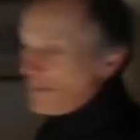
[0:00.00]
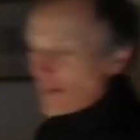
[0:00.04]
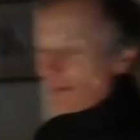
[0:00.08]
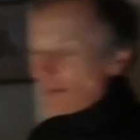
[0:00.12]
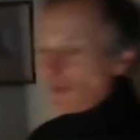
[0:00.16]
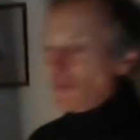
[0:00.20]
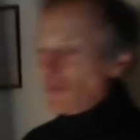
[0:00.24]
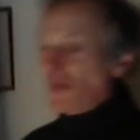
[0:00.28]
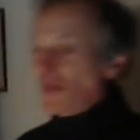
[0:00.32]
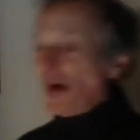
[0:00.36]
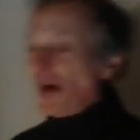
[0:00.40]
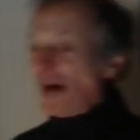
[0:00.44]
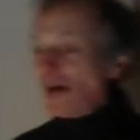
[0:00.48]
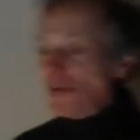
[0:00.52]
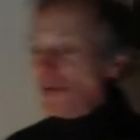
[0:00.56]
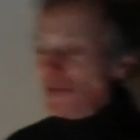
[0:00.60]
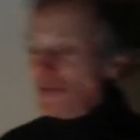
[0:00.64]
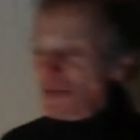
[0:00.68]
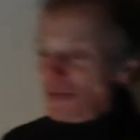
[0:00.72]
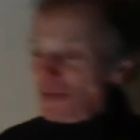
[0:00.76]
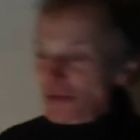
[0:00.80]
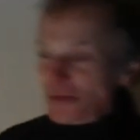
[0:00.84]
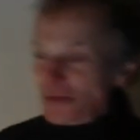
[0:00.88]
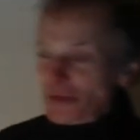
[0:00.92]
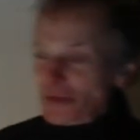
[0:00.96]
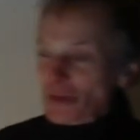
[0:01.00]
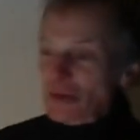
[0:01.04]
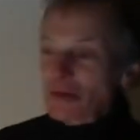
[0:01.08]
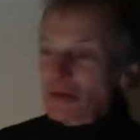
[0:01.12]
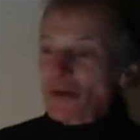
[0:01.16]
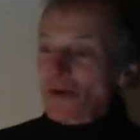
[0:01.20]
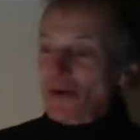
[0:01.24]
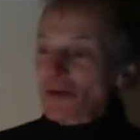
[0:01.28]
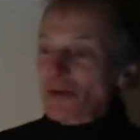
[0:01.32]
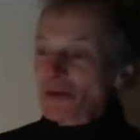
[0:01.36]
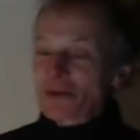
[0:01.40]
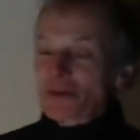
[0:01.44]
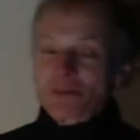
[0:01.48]
faster a
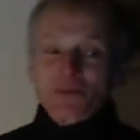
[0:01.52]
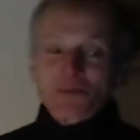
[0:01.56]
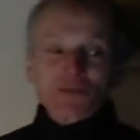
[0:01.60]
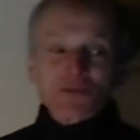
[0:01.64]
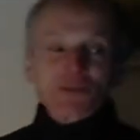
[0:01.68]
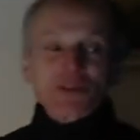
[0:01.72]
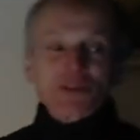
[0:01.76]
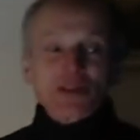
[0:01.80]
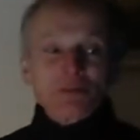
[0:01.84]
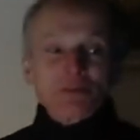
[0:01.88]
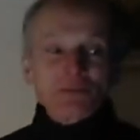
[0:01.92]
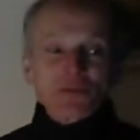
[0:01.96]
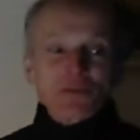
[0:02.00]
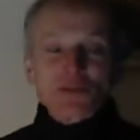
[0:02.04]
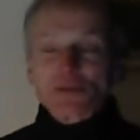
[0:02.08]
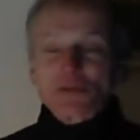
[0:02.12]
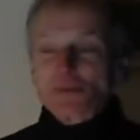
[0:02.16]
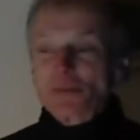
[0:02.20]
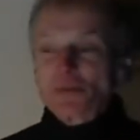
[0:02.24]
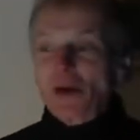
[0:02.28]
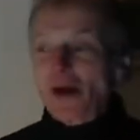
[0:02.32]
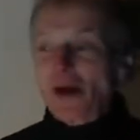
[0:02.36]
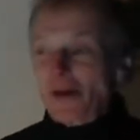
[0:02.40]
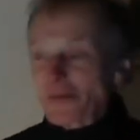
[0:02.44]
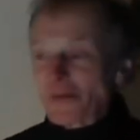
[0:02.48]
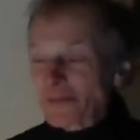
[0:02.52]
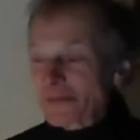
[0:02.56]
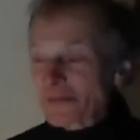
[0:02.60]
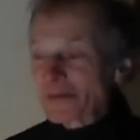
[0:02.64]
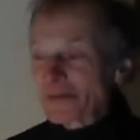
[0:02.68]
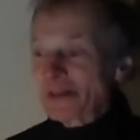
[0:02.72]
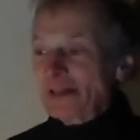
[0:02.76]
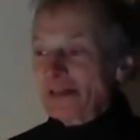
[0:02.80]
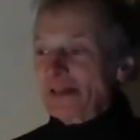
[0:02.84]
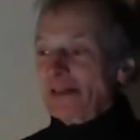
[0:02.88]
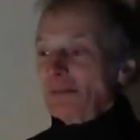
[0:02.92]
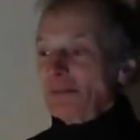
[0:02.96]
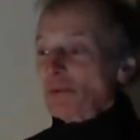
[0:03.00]
clock seems to run.
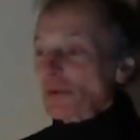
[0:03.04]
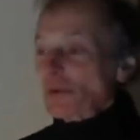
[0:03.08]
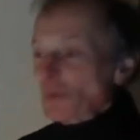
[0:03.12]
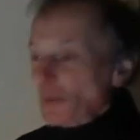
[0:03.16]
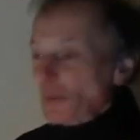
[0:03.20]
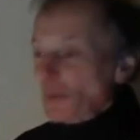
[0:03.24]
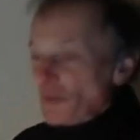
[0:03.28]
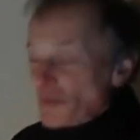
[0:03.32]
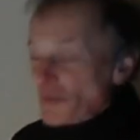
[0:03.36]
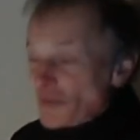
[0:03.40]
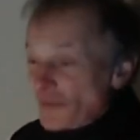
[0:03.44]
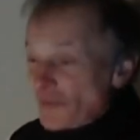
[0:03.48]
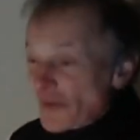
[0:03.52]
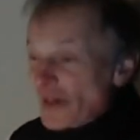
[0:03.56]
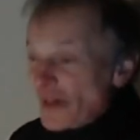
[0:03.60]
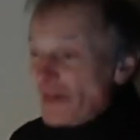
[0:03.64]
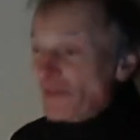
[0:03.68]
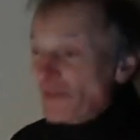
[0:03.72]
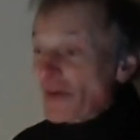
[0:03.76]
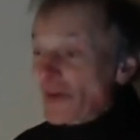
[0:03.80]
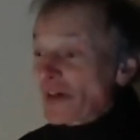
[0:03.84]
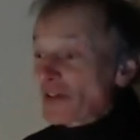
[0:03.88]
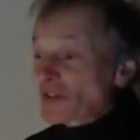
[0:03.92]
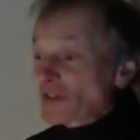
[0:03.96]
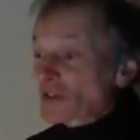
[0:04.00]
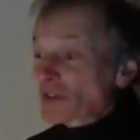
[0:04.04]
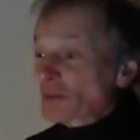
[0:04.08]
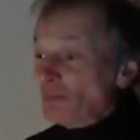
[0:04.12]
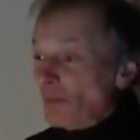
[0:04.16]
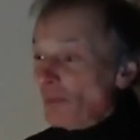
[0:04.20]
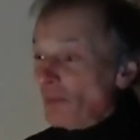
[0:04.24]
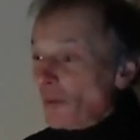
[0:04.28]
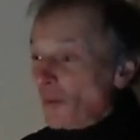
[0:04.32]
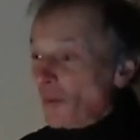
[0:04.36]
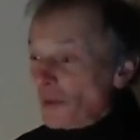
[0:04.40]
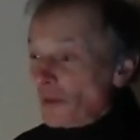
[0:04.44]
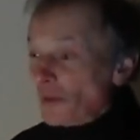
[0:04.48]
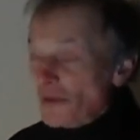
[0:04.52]
Well, of course, it's a very, very
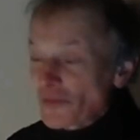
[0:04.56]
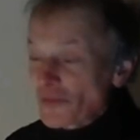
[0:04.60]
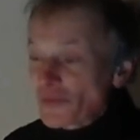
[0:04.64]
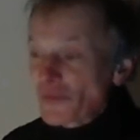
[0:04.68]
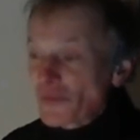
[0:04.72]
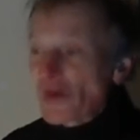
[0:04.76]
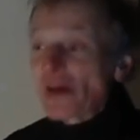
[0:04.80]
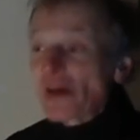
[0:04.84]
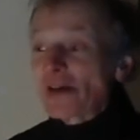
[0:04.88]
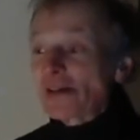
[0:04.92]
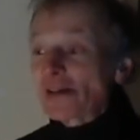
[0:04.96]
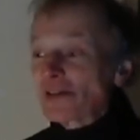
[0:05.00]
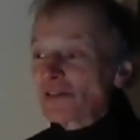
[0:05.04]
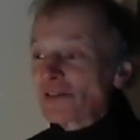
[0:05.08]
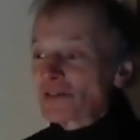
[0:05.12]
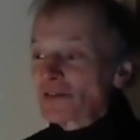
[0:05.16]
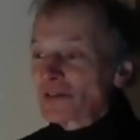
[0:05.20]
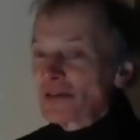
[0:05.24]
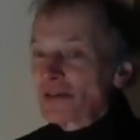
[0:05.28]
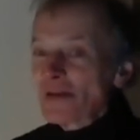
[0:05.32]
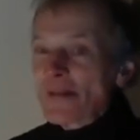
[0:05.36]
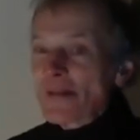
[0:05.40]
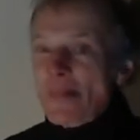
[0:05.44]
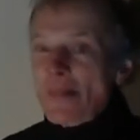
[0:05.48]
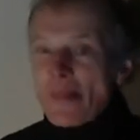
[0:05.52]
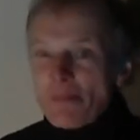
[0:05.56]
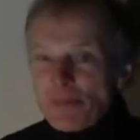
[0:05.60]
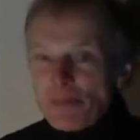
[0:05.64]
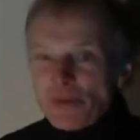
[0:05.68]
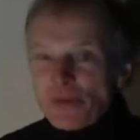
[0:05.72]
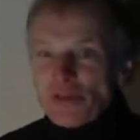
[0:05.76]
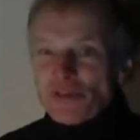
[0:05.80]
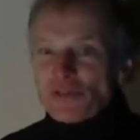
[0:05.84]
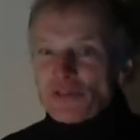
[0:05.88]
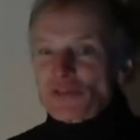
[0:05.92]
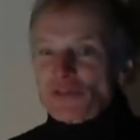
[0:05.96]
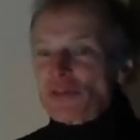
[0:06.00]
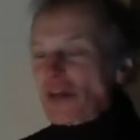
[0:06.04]
small effect, but
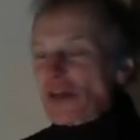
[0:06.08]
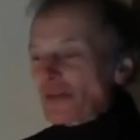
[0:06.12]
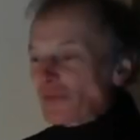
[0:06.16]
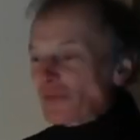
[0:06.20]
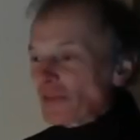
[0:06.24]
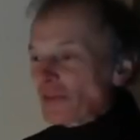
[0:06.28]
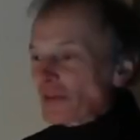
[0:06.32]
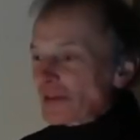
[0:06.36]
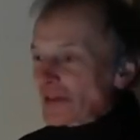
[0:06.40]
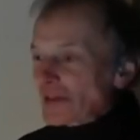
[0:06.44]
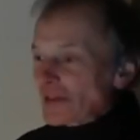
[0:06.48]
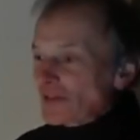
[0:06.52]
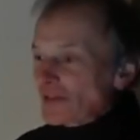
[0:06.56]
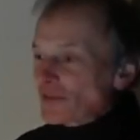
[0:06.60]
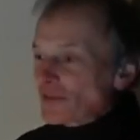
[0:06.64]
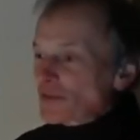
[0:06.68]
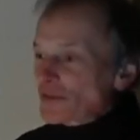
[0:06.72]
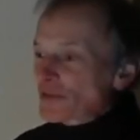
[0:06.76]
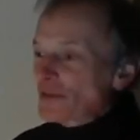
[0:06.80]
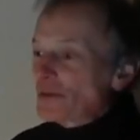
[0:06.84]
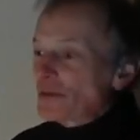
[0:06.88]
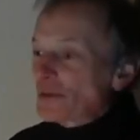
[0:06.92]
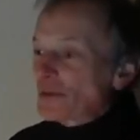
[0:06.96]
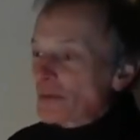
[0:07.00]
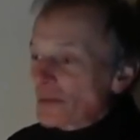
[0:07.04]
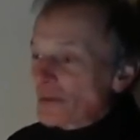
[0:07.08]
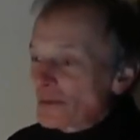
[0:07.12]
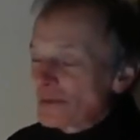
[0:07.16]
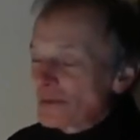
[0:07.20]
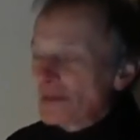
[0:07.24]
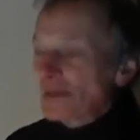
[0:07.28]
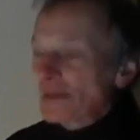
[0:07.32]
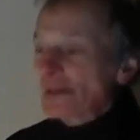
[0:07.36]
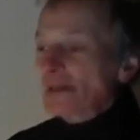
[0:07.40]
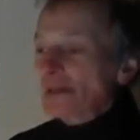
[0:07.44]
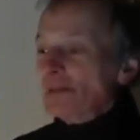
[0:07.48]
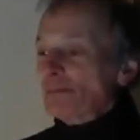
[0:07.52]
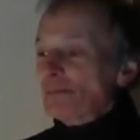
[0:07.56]
it's definitely true,
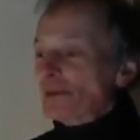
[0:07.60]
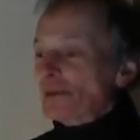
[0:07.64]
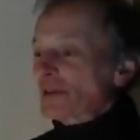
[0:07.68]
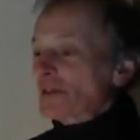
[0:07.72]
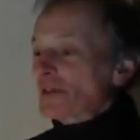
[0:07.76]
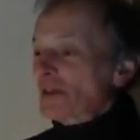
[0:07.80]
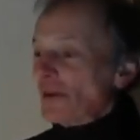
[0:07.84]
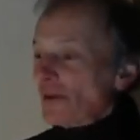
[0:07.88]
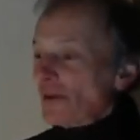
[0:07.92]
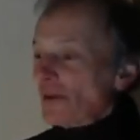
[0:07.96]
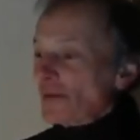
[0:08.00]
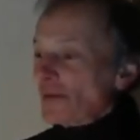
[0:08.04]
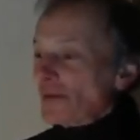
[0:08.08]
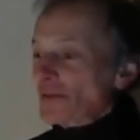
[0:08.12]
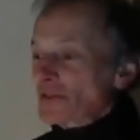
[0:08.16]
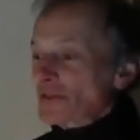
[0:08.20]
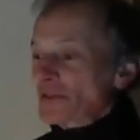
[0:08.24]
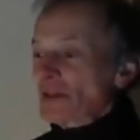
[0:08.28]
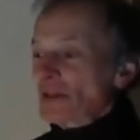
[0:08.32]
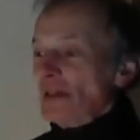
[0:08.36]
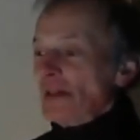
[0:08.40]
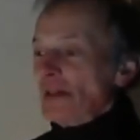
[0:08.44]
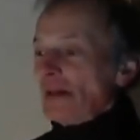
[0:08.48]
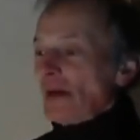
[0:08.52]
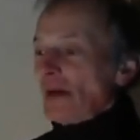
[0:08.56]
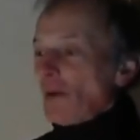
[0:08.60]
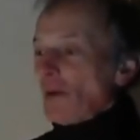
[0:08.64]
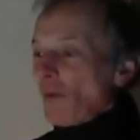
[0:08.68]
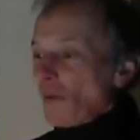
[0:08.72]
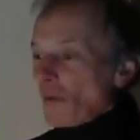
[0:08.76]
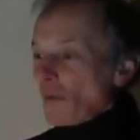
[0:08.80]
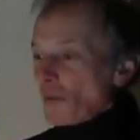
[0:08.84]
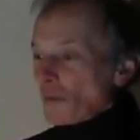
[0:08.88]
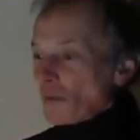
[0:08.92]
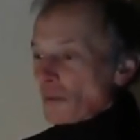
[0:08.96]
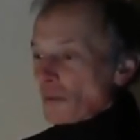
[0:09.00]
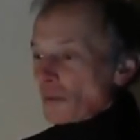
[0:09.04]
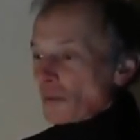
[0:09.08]
because
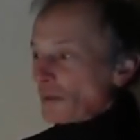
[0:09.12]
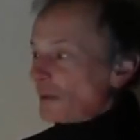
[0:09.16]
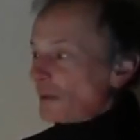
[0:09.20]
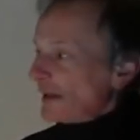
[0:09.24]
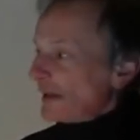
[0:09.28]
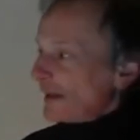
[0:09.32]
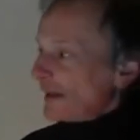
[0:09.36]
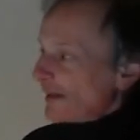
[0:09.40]
all